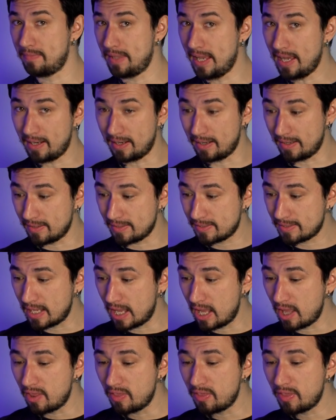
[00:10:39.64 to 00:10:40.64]
That is,
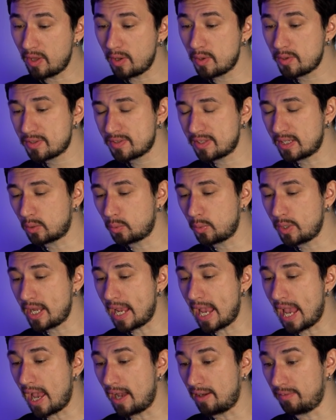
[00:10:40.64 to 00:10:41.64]
those that we
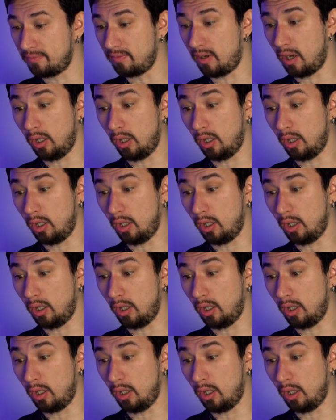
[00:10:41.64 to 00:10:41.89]
have